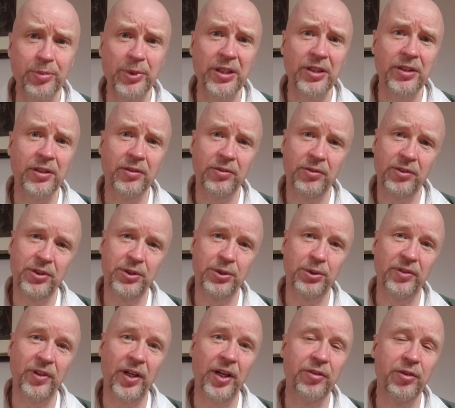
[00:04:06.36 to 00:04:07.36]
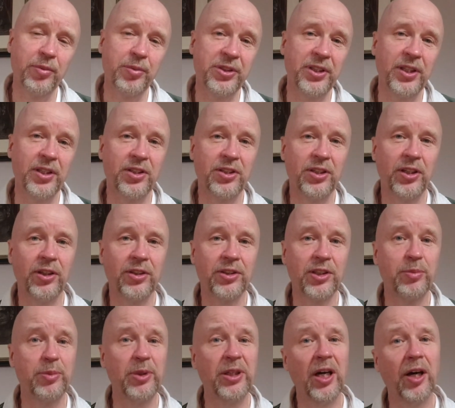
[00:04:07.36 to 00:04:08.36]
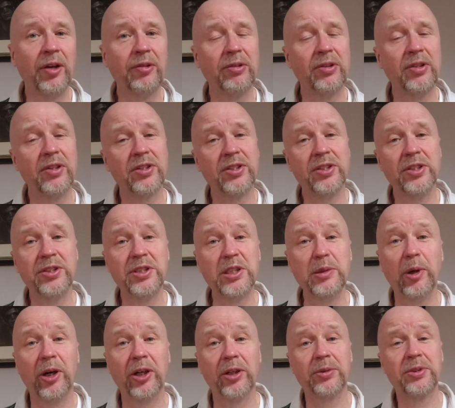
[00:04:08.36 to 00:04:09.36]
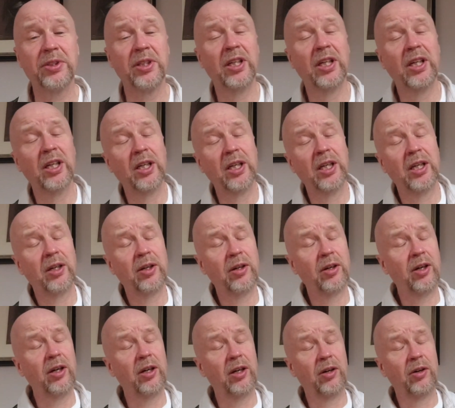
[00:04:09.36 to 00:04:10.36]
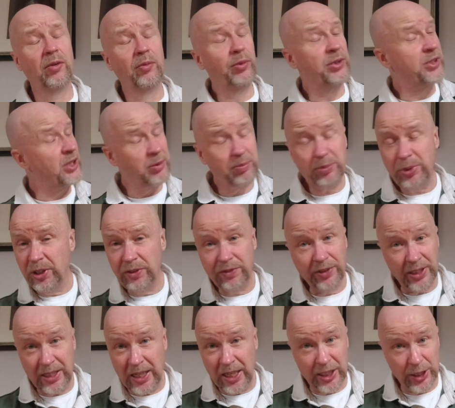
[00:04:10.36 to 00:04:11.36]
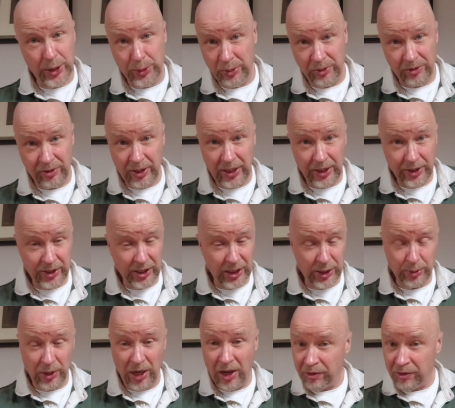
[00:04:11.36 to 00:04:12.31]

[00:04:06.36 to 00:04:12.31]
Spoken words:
been sort of 100% charge has been 130 miles, which is perfectly adequate for our needs. We